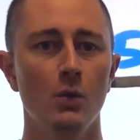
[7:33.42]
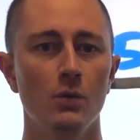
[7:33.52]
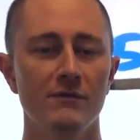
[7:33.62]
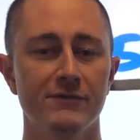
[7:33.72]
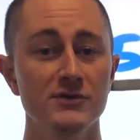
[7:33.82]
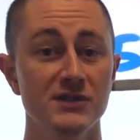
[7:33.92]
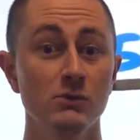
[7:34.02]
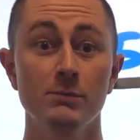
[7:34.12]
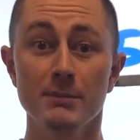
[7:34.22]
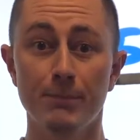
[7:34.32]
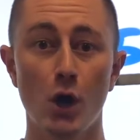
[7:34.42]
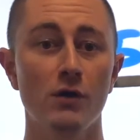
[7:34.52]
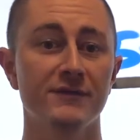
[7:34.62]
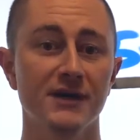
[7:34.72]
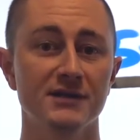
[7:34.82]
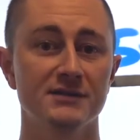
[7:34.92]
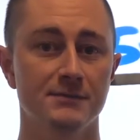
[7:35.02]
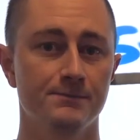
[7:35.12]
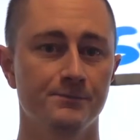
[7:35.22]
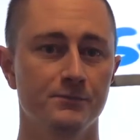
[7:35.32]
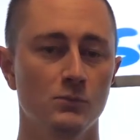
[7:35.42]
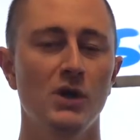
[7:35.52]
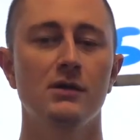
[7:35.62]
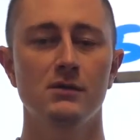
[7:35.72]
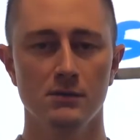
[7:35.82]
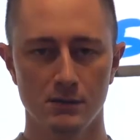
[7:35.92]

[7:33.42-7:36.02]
The first thing would be ball fakes. Well,